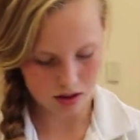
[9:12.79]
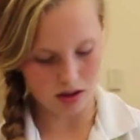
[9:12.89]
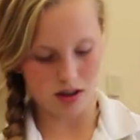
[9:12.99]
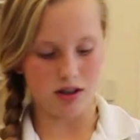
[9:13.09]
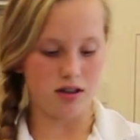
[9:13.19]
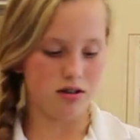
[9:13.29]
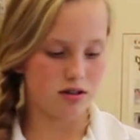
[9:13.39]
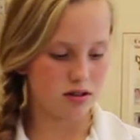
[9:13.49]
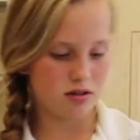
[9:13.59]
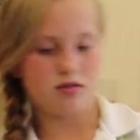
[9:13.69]
it
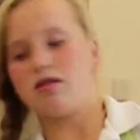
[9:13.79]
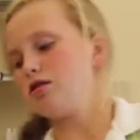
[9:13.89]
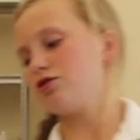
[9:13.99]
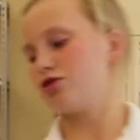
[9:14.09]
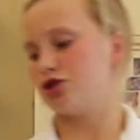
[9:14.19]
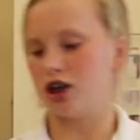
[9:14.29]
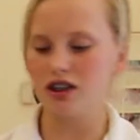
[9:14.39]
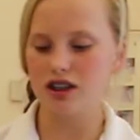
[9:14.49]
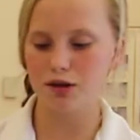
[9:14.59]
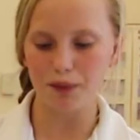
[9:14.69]
is
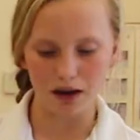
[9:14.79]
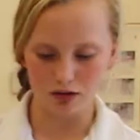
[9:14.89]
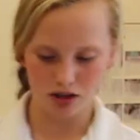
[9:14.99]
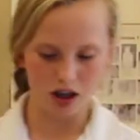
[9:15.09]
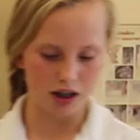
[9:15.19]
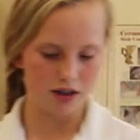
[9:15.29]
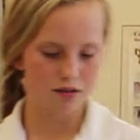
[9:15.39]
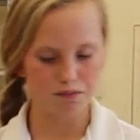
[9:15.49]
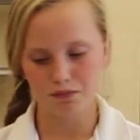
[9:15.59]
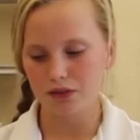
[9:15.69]
just about done.
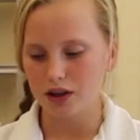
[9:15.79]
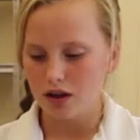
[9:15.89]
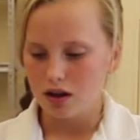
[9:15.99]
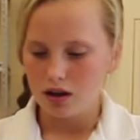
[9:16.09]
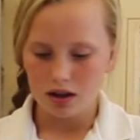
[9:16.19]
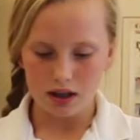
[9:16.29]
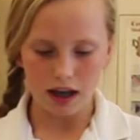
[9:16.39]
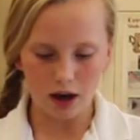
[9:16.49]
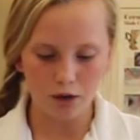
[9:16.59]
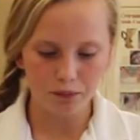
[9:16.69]

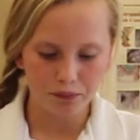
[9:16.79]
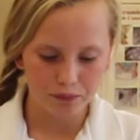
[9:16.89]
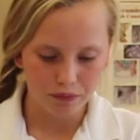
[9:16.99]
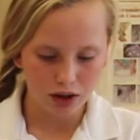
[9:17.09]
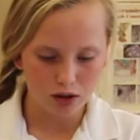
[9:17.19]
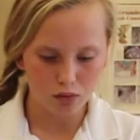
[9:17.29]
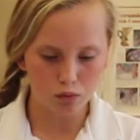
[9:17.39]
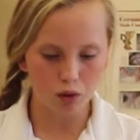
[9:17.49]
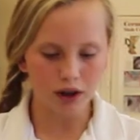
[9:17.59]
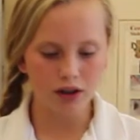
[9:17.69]
Now,
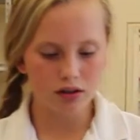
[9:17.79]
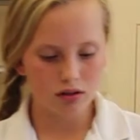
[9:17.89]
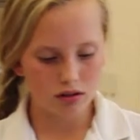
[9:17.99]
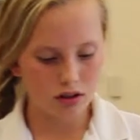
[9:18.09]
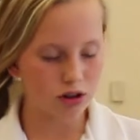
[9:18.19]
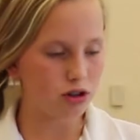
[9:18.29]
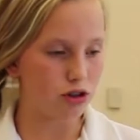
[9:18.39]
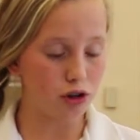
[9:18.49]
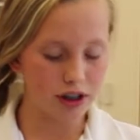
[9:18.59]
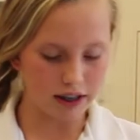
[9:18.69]
what
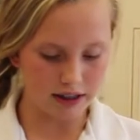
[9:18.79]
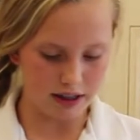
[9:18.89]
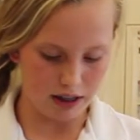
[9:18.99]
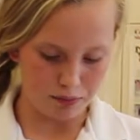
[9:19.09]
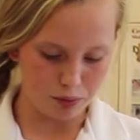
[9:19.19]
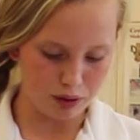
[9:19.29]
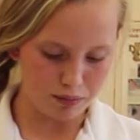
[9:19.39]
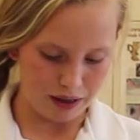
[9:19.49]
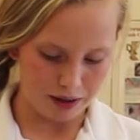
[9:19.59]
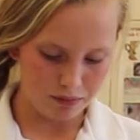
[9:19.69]
your next step would
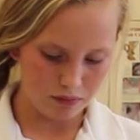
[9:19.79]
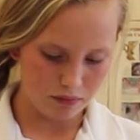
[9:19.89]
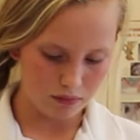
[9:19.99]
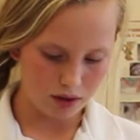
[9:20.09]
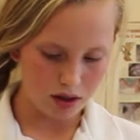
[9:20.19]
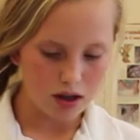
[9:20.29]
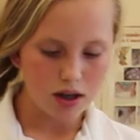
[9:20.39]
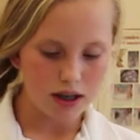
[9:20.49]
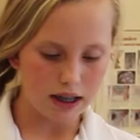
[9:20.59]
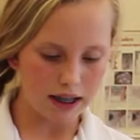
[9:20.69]
be
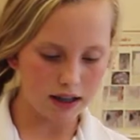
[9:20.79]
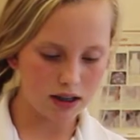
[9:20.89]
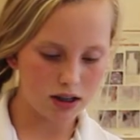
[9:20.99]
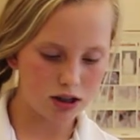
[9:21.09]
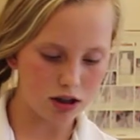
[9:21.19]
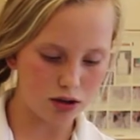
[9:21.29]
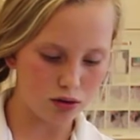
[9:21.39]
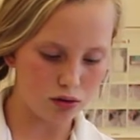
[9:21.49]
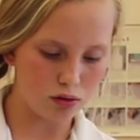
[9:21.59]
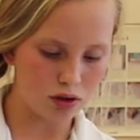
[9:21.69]
is
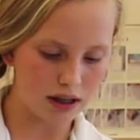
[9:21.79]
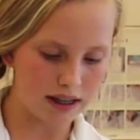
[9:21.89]
to